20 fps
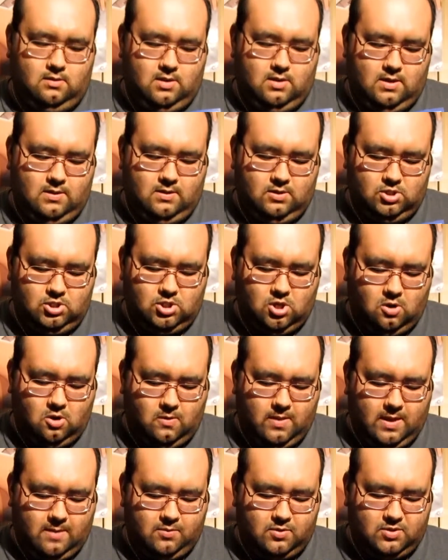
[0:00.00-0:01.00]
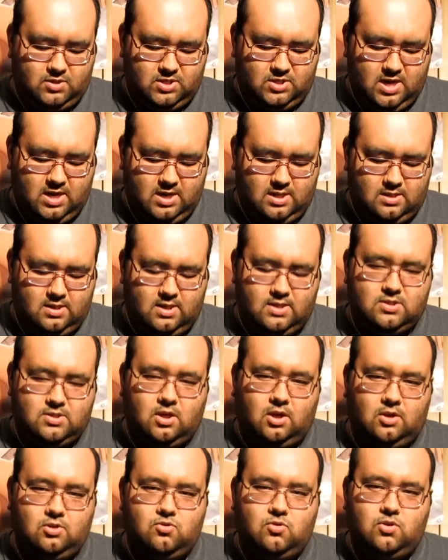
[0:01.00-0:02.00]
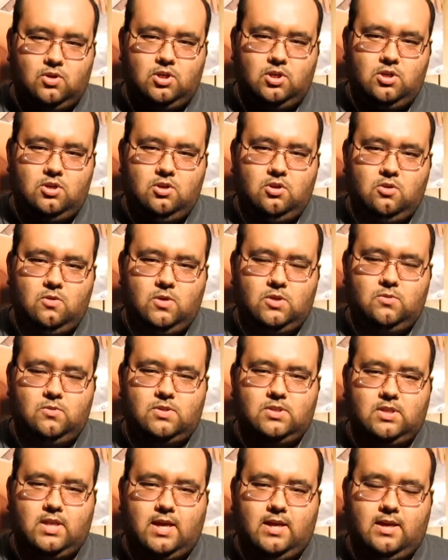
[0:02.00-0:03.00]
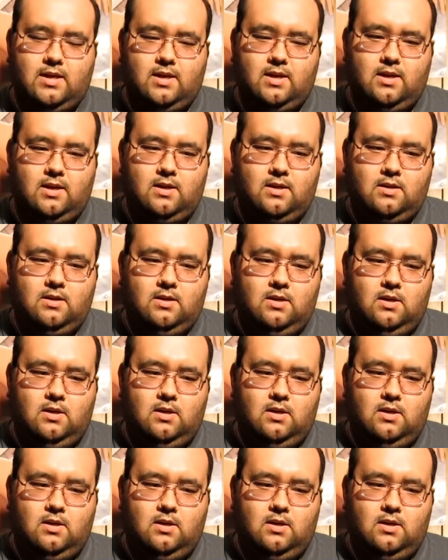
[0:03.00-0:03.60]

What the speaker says: And the show that preceded this, Ultra Q, which was like a,